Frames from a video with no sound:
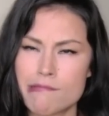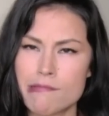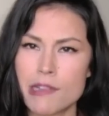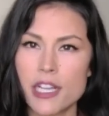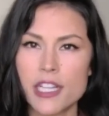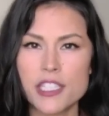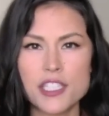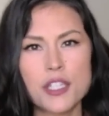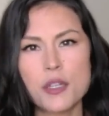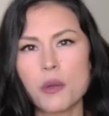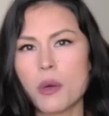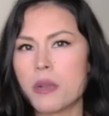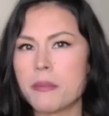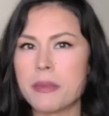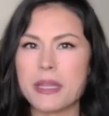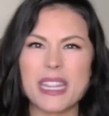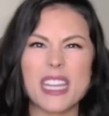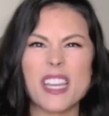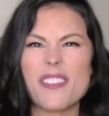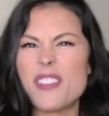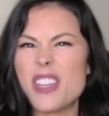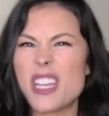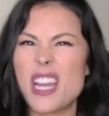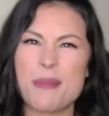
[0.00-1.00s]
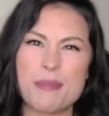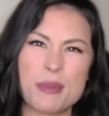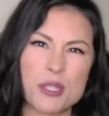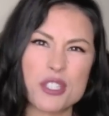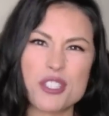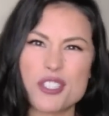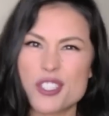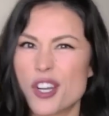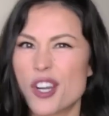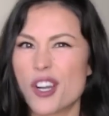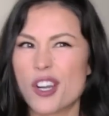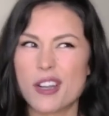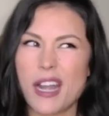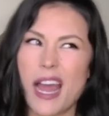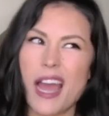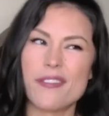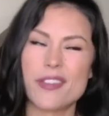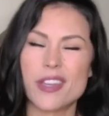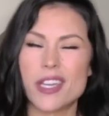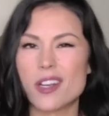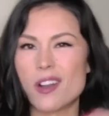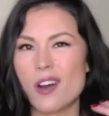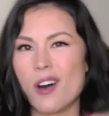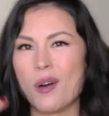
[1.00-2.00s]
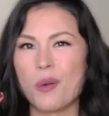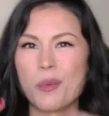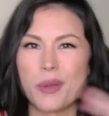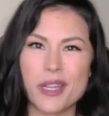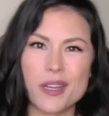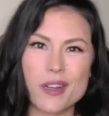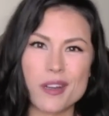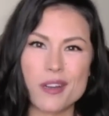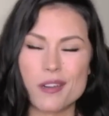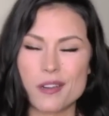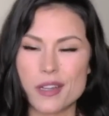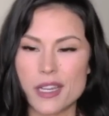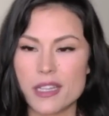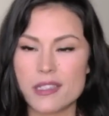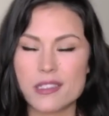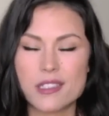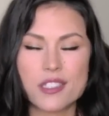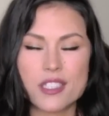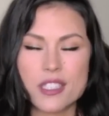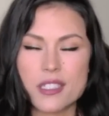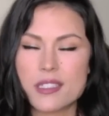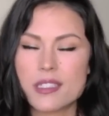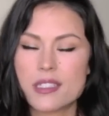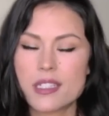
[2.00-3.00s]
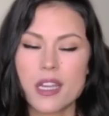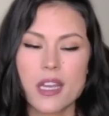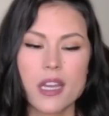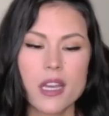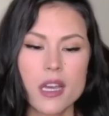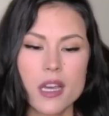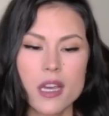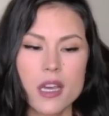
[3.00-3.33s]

Because you don't want to be lifting up your shirt, having it all weird. It's just,